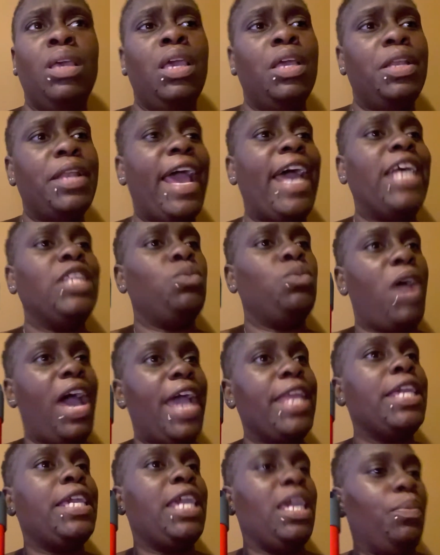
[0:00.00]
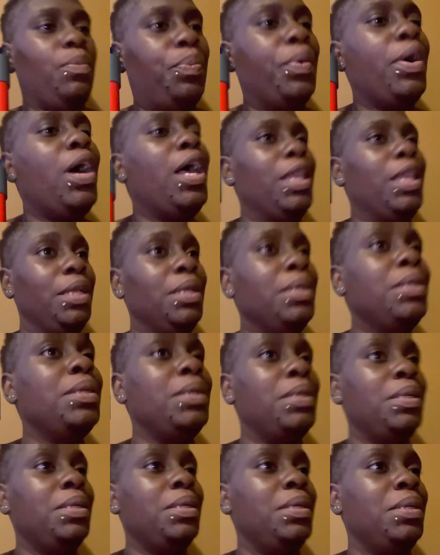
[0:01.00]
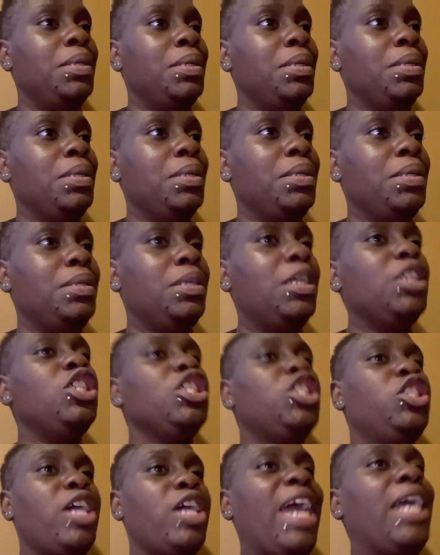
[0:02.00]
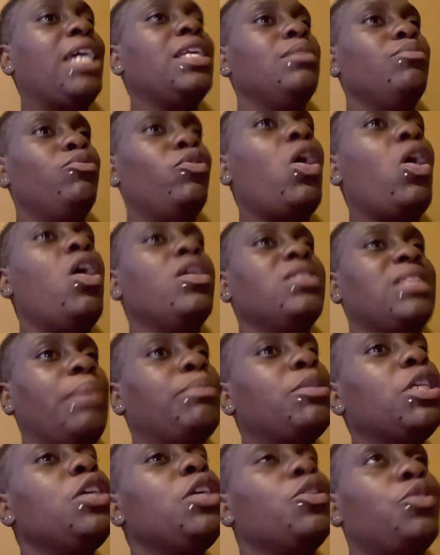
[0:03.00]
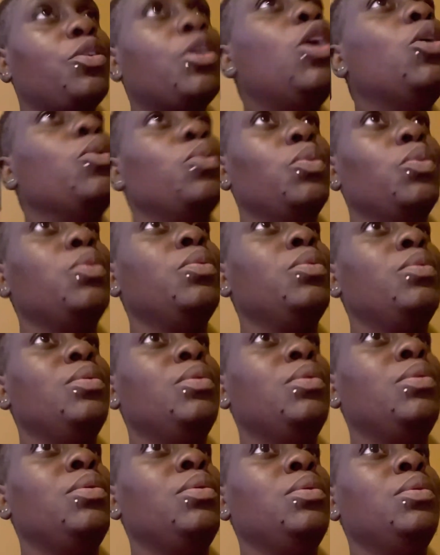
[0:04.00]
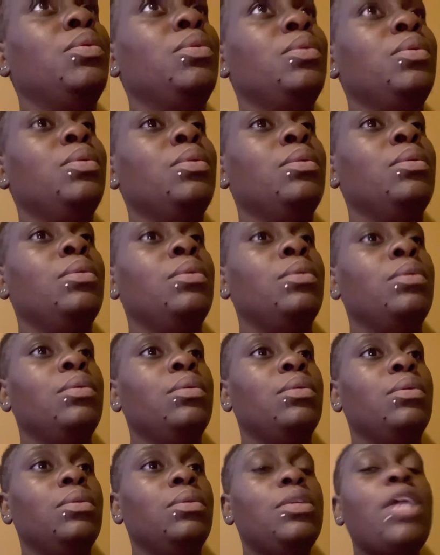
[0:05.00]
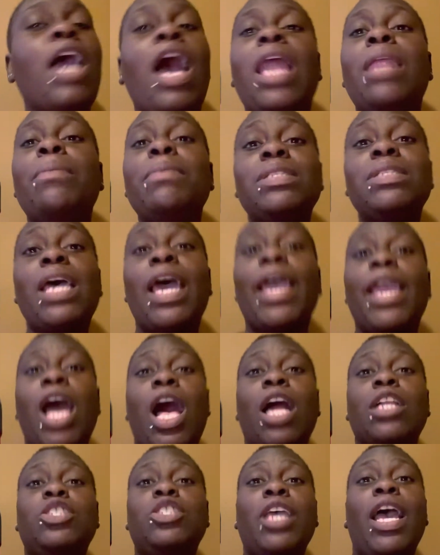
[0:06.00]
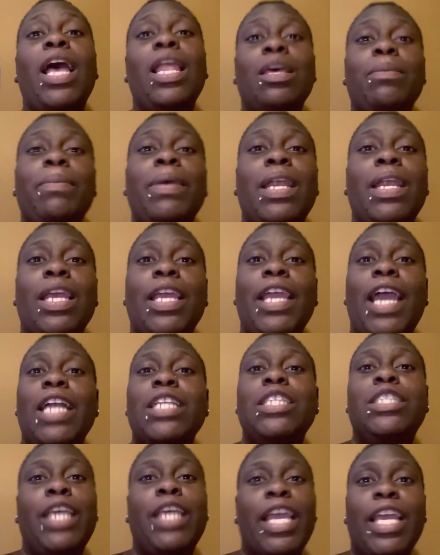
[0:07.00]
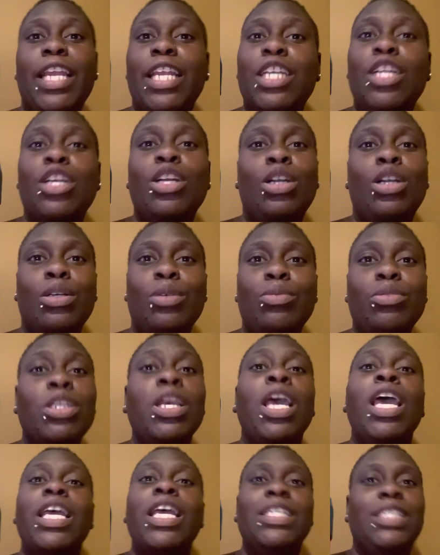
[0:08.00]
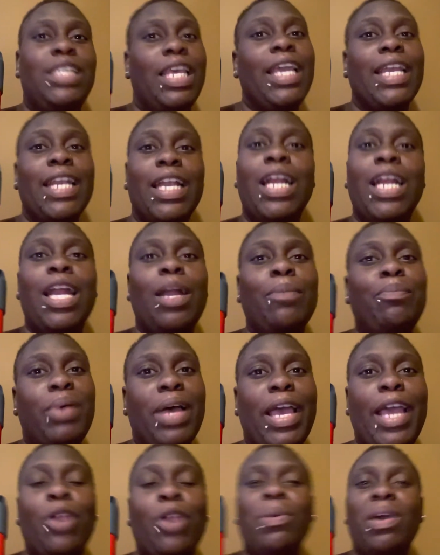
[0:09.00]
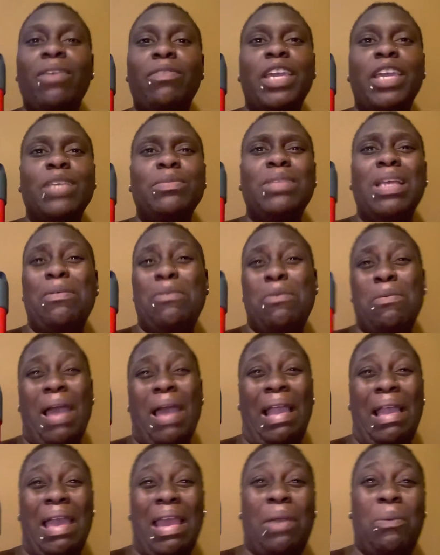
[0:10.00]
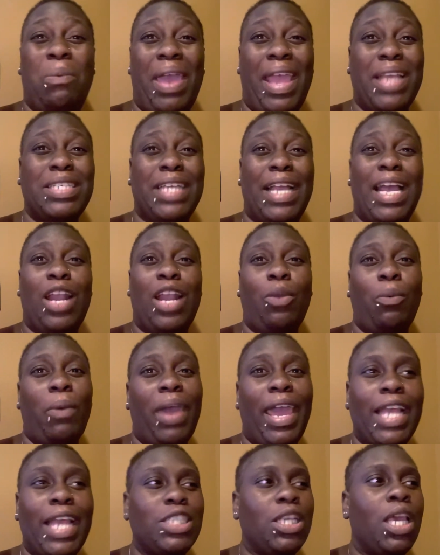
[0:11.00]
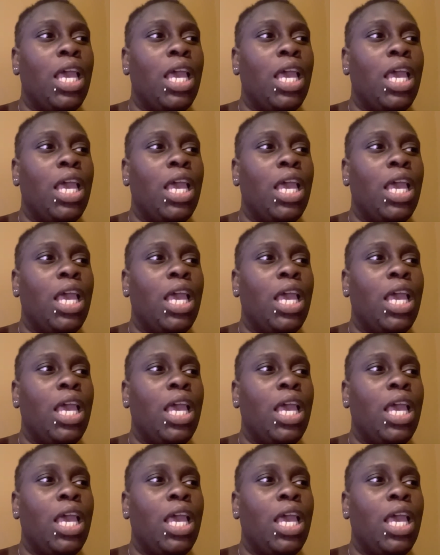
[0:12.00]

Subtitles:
That's why you keep pulling. Because you're jacking them drawers up to your throat. Y'all, let me tell y'all, Jill up in there, y'all digging in her cooch, digging in her butt, and whatever. Kids go, ooh, I got a wedge.